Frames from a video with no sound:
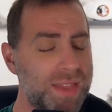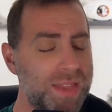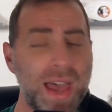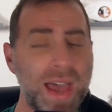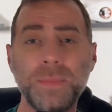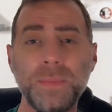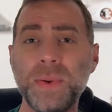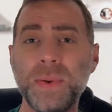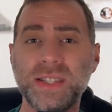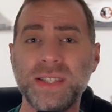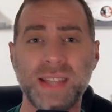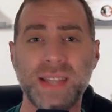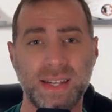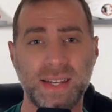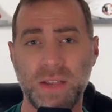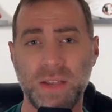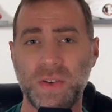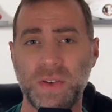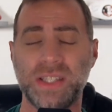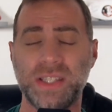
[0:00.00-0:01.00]
That Penn
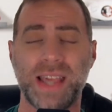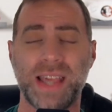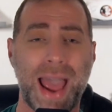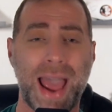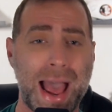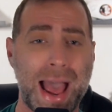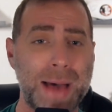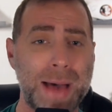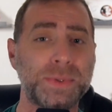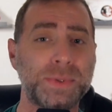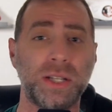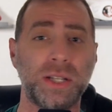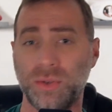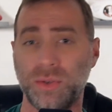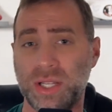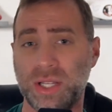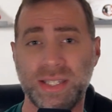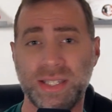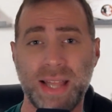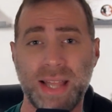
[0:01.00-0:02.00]
State defense
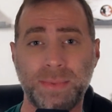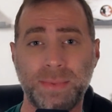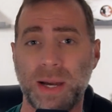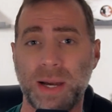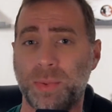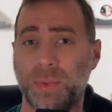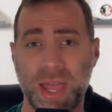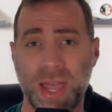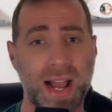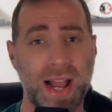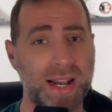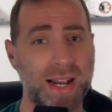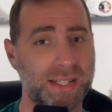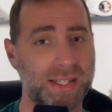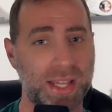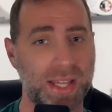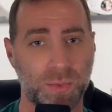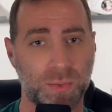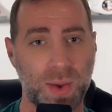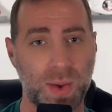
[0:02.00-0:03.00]
absolutely stepped up when they got
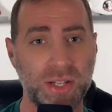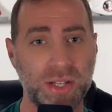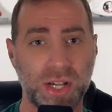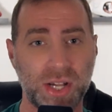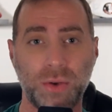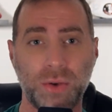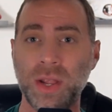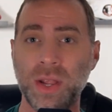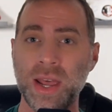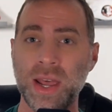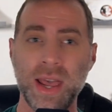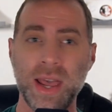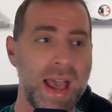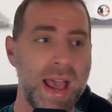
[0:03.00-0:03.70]
inside the red zone.